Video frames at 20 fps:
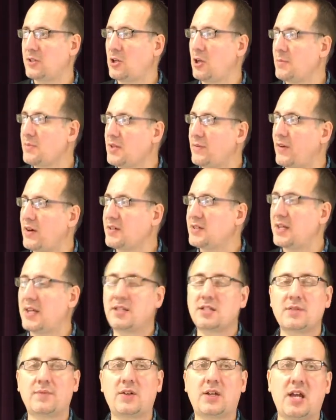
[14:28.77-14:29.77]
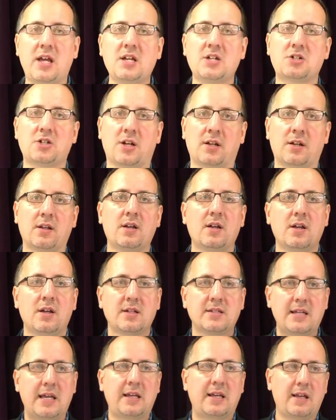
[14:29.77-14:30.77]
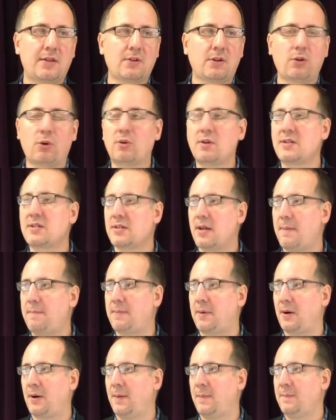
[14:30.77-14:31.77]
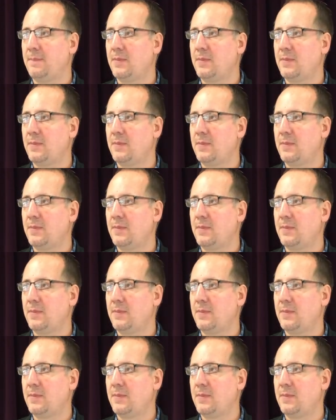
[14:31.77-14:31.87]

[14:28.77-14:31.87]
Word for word: terms of our sanctification, taking the Lord's Supper.